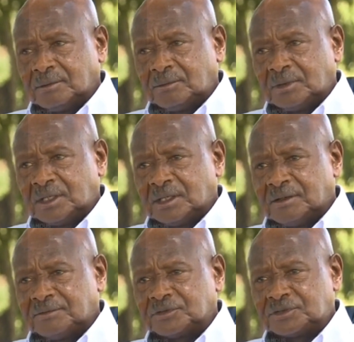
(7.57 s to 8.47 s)
We are
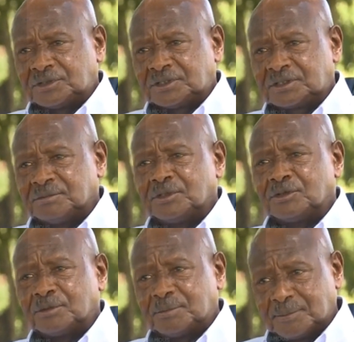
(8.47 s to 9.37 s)
now 46
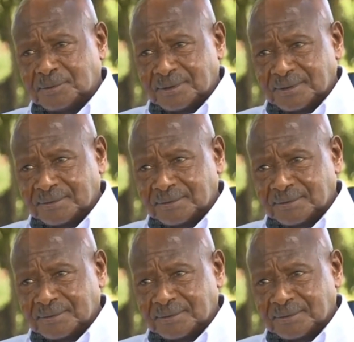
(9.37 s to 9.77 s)
million people.